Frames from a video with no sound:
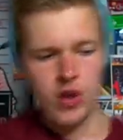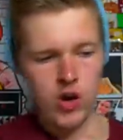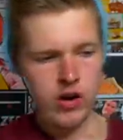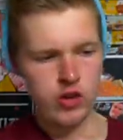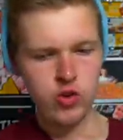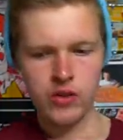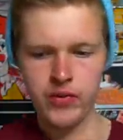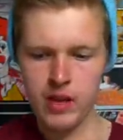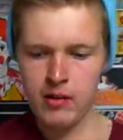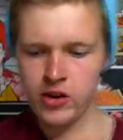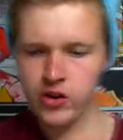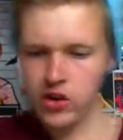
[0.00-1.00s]
All right, so I think
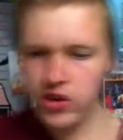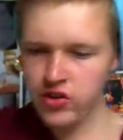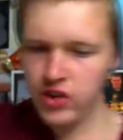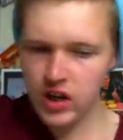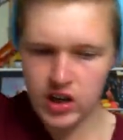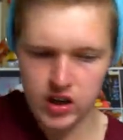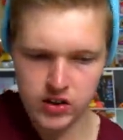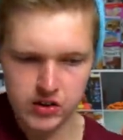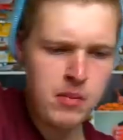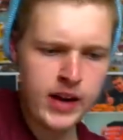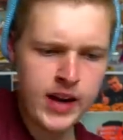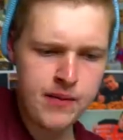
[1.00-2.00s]
I'm actually gonna start
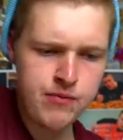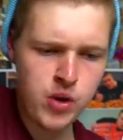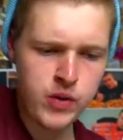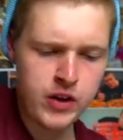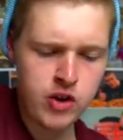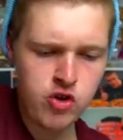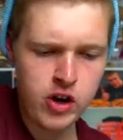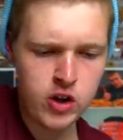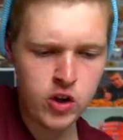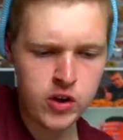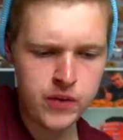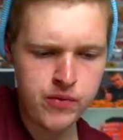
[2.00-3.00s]
by getting through these
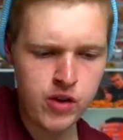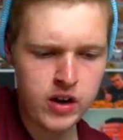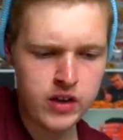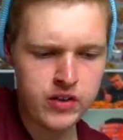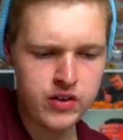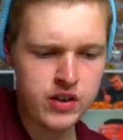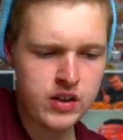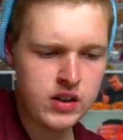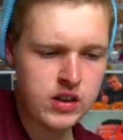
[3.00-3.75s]
crinkle cut fries.